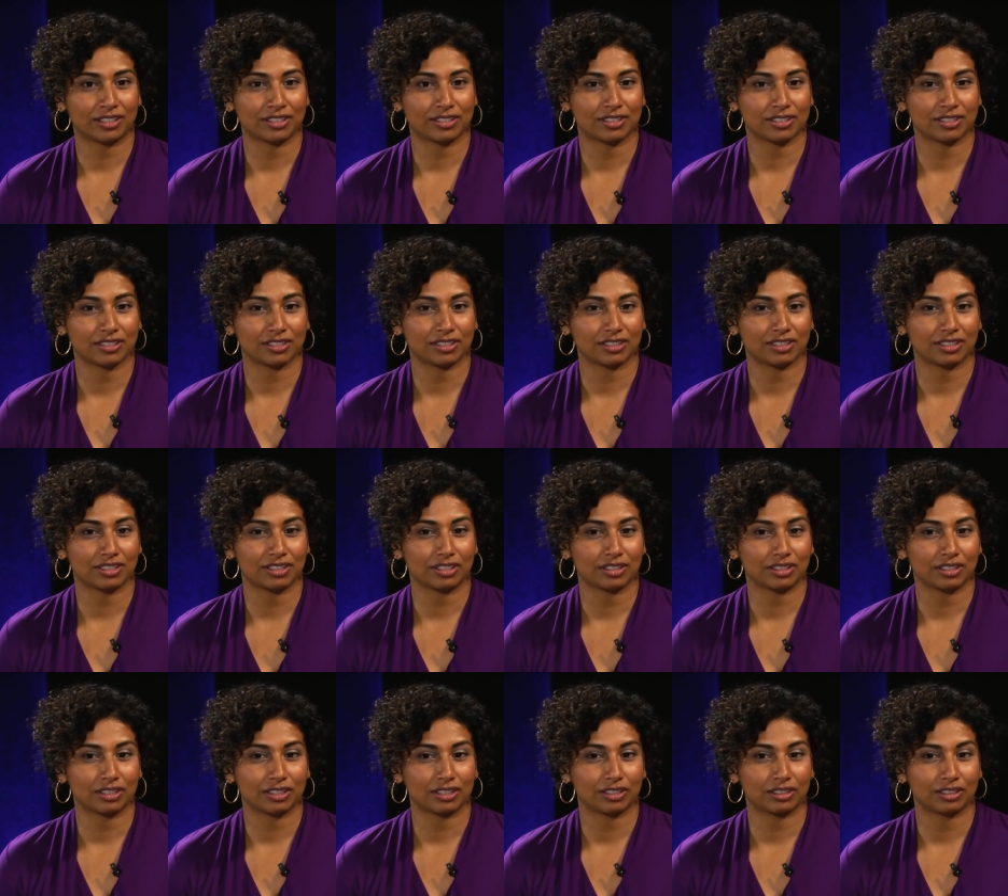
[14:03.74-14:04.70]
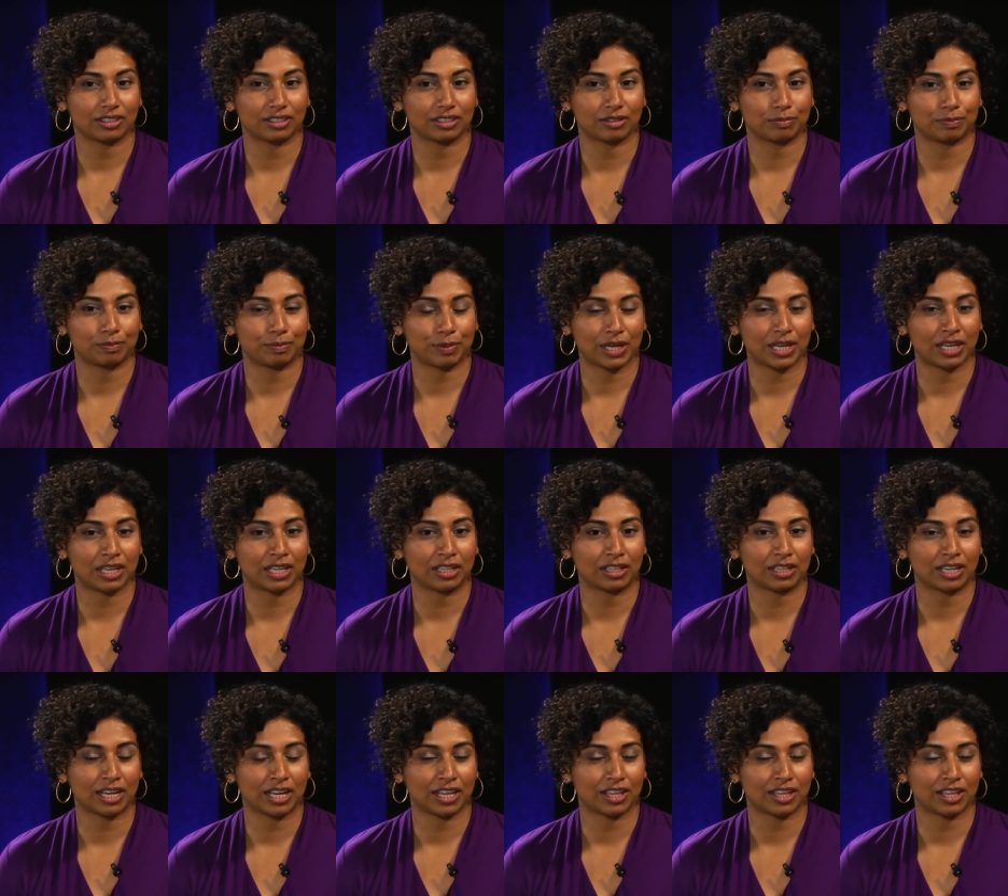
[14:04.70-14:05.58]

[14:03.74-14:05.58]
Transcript: it's been,